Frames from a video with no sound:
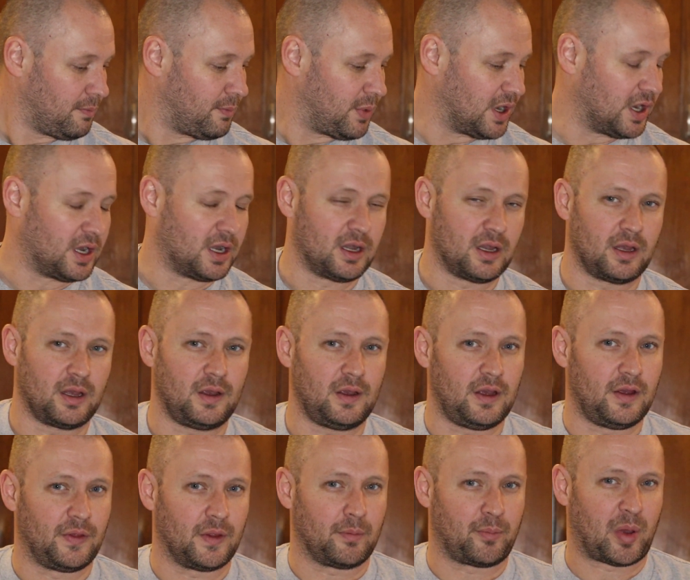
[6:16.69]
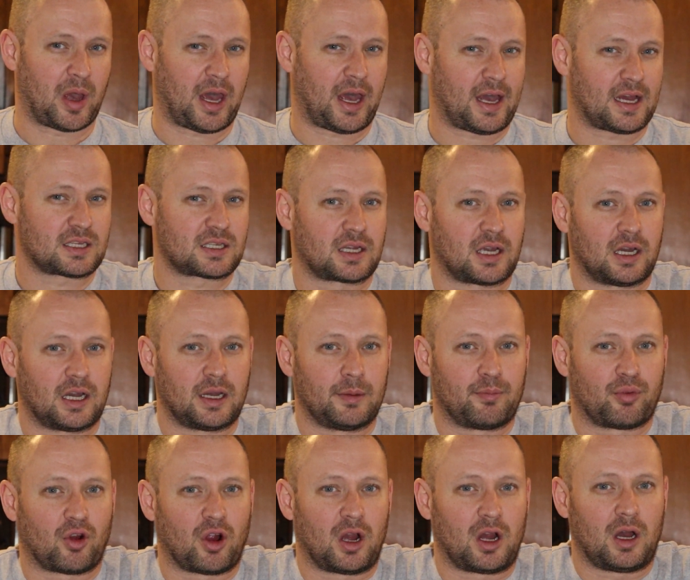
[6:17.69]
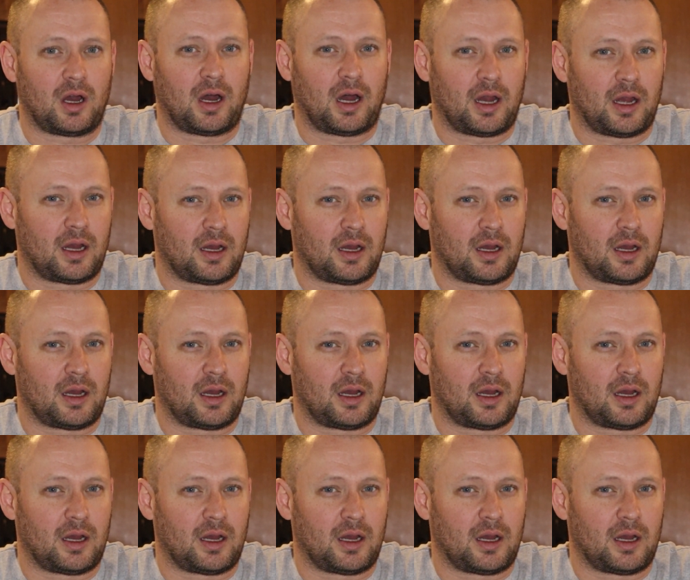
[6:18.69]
but in the past I brought